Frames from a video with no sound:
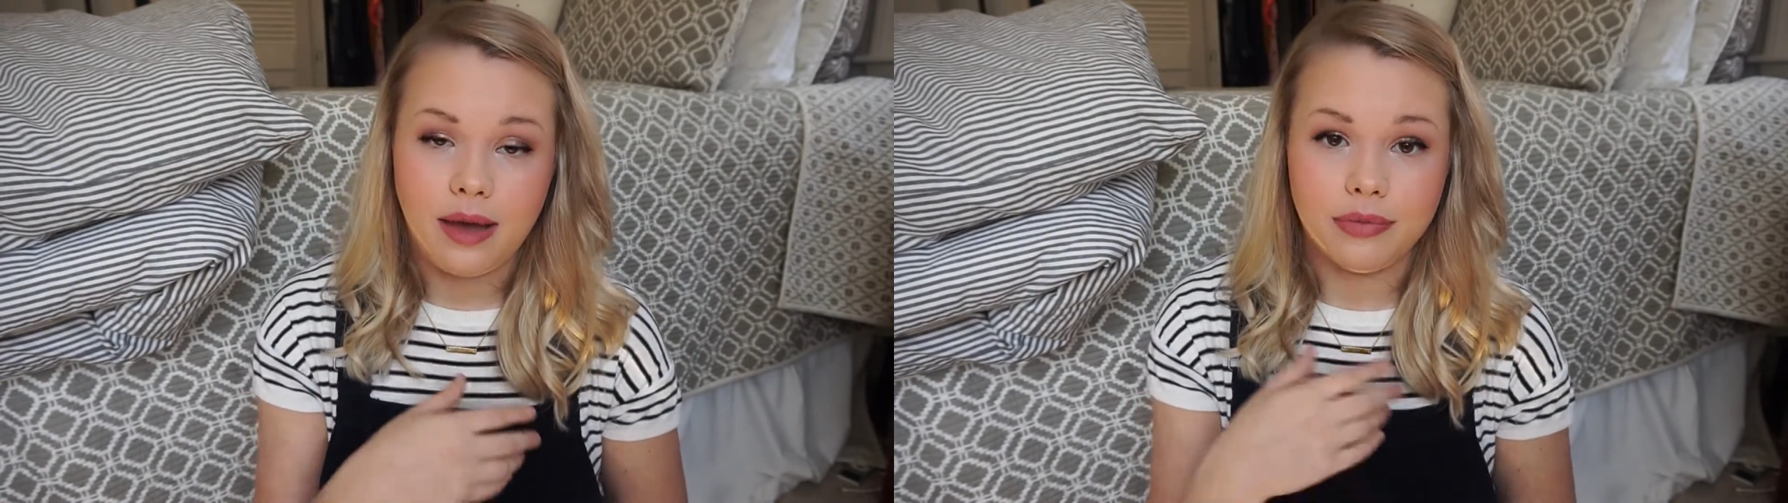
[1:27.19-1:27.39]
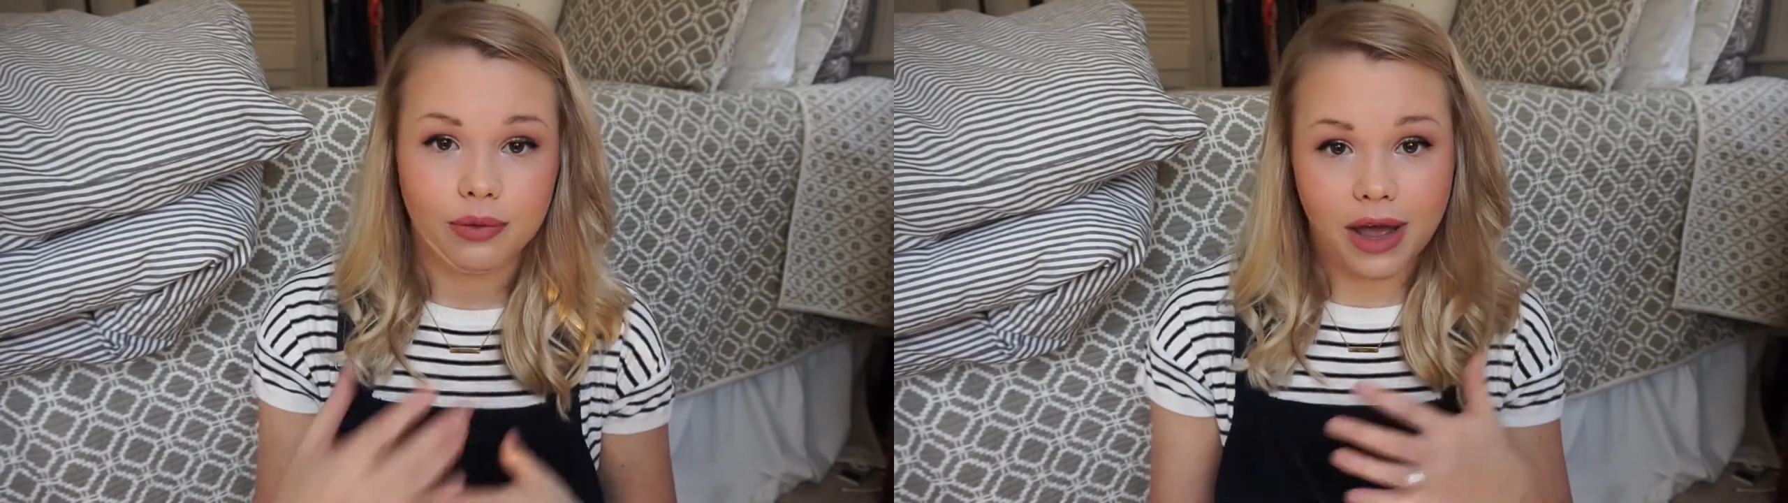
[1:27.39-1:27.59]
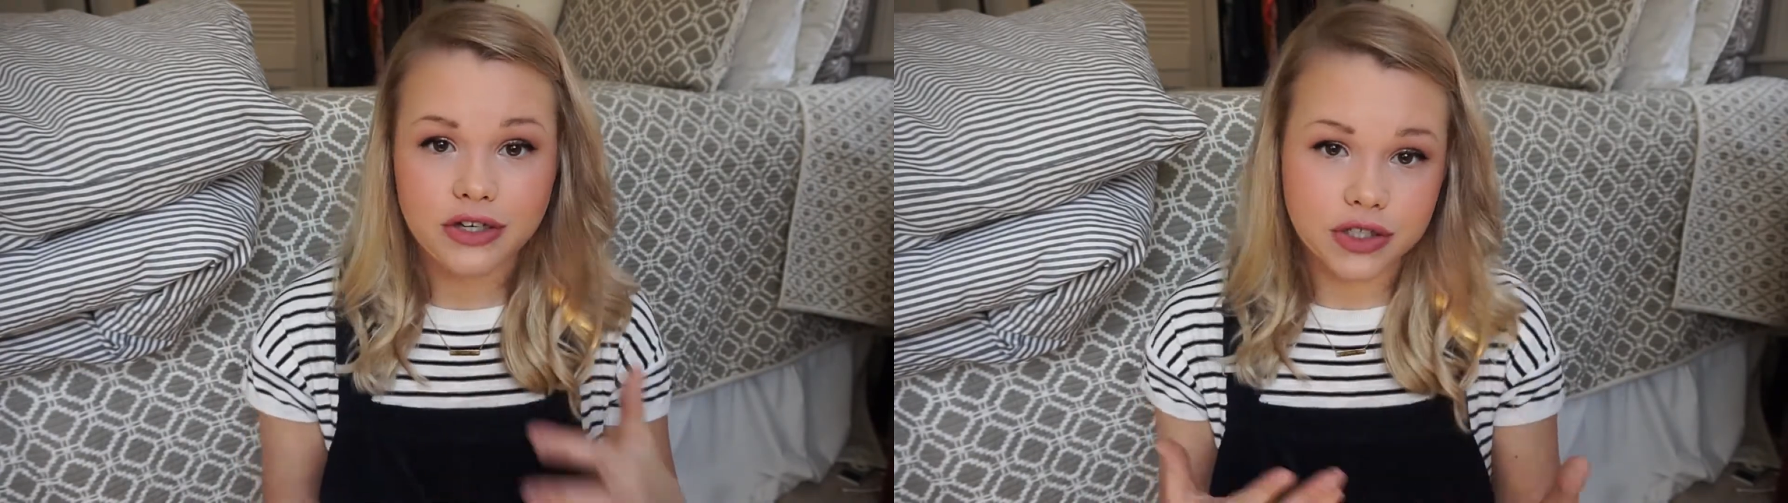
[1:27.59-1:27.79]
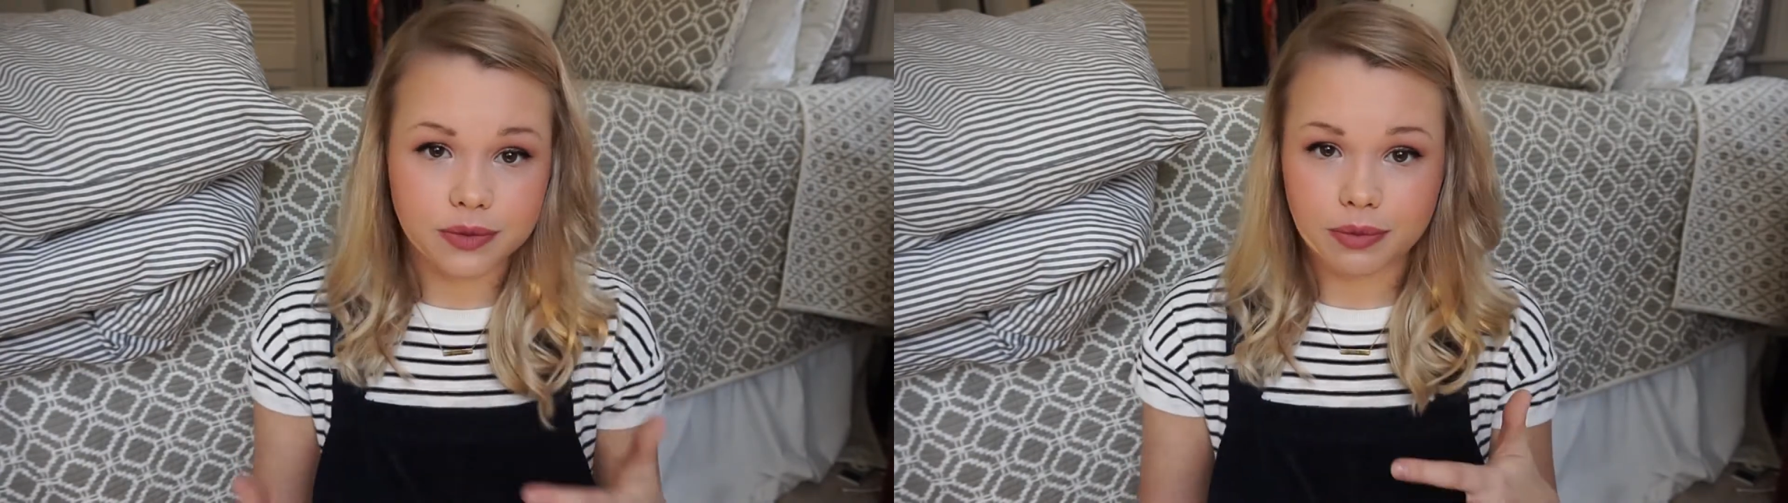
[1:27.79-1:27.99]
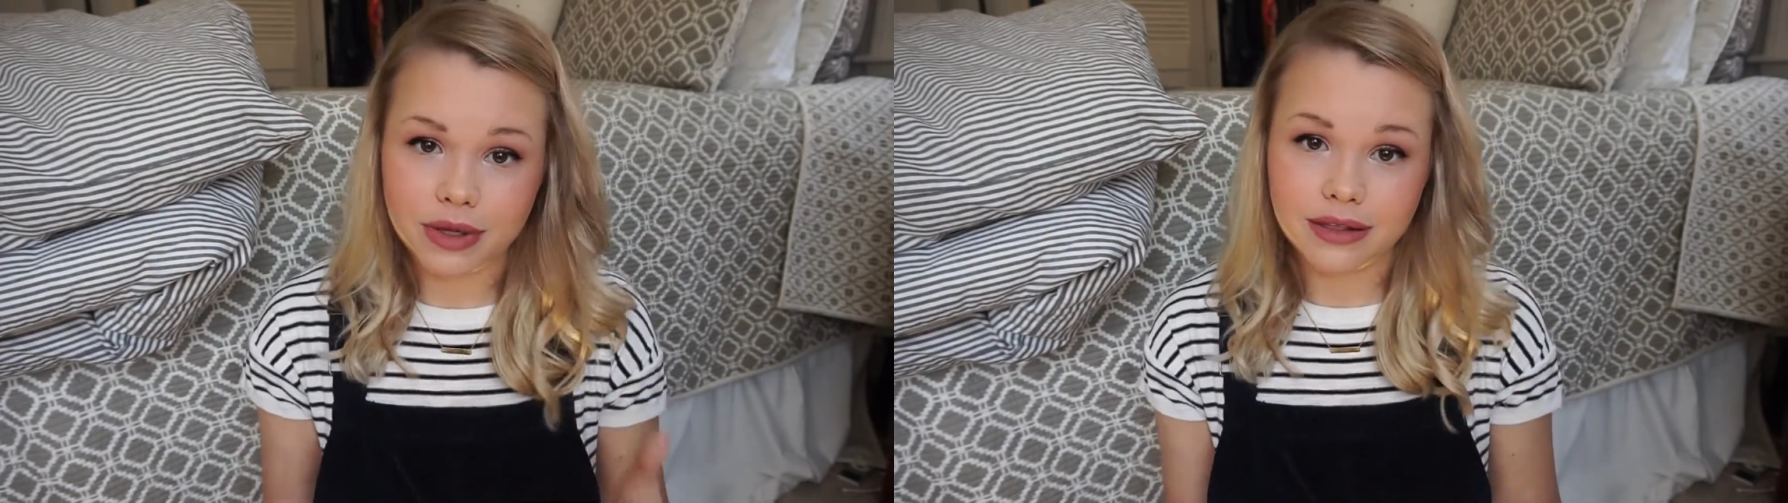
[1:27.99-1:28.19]
The rashes
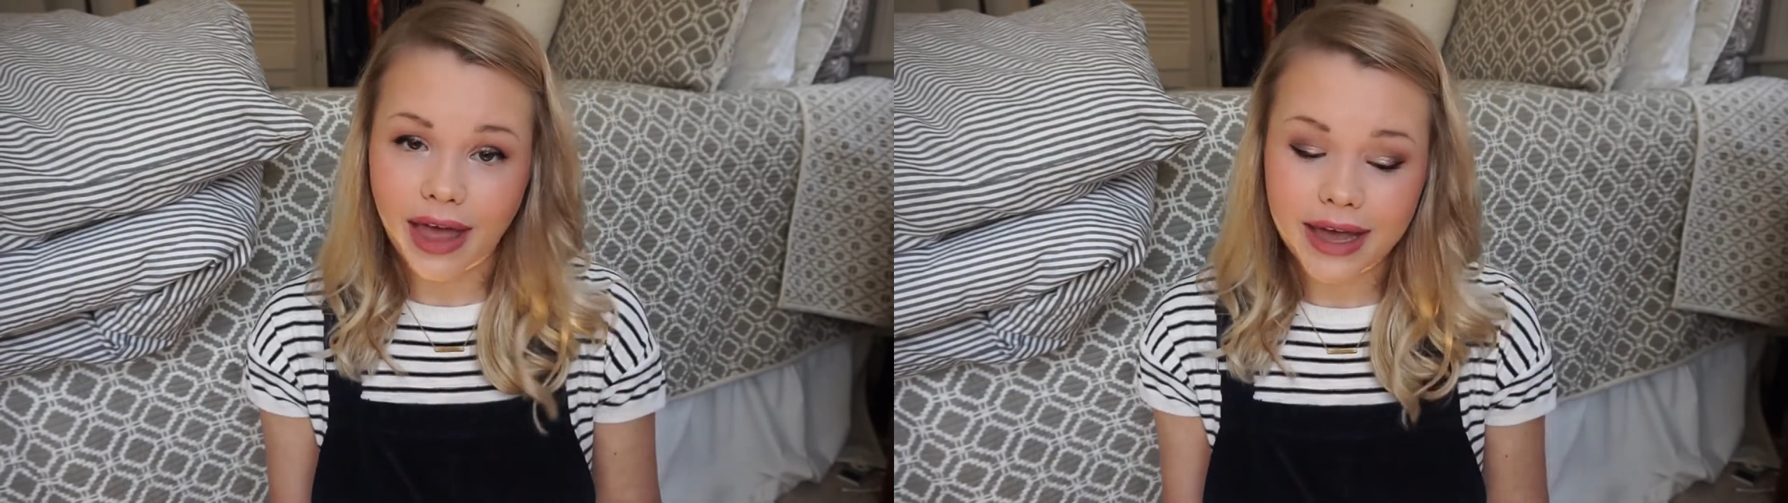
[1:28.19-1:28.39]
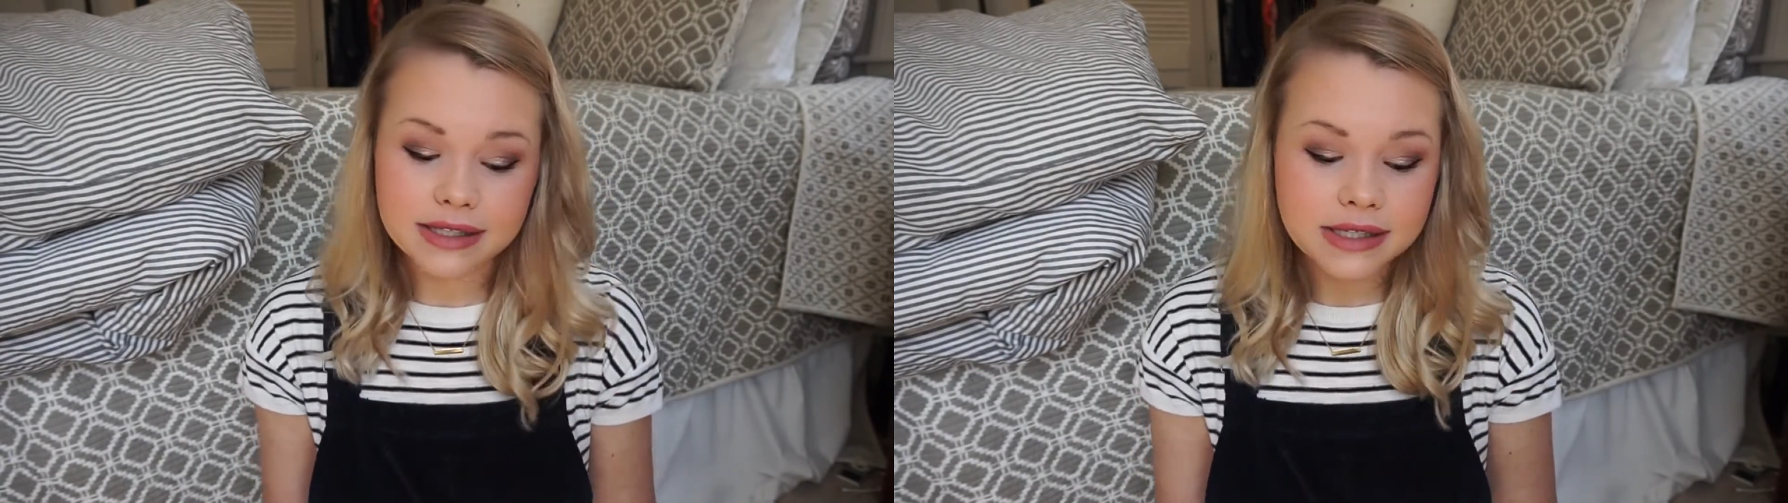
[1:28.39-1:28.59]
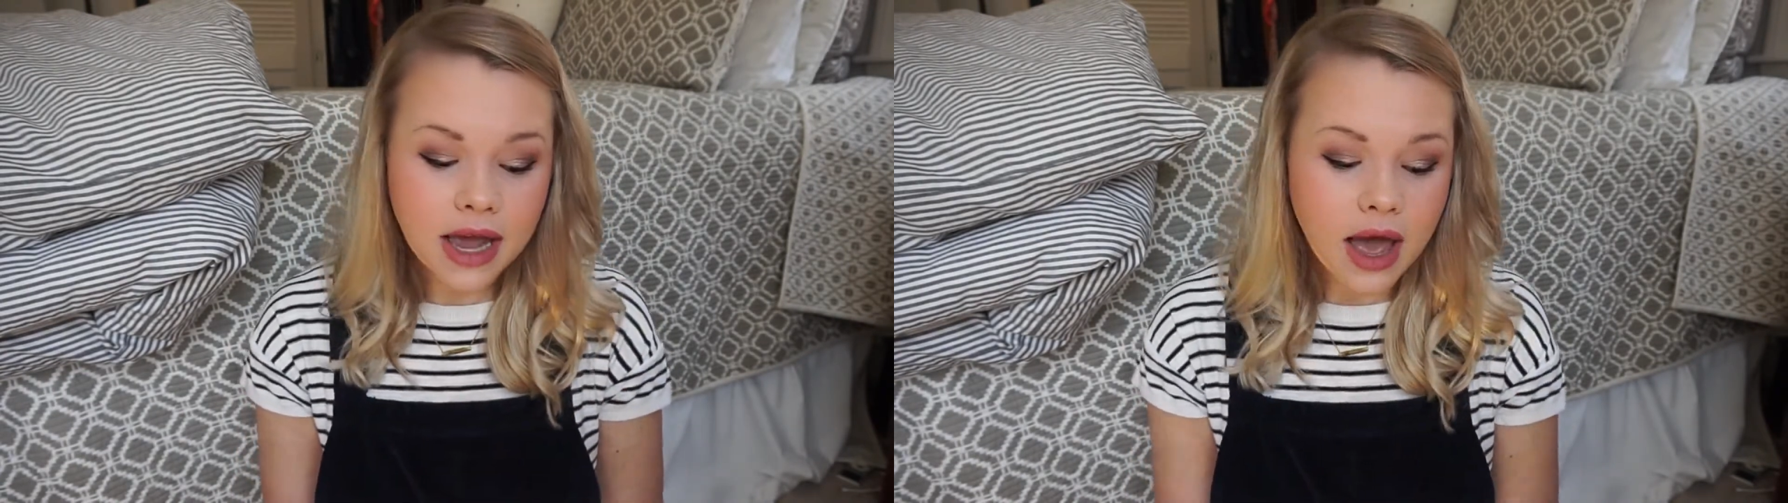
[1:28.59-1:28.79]
would be less,